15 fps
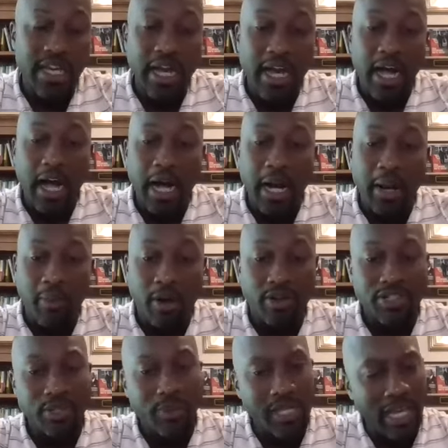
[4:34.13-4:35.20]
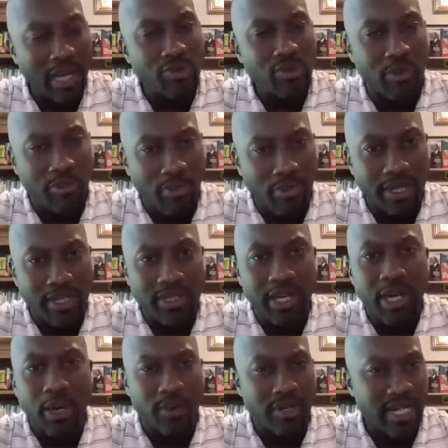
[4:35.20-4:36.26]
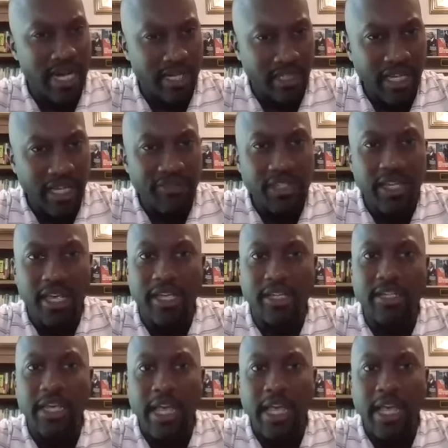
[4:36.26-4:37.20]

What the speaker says: until we came to a point where 9/11 hit,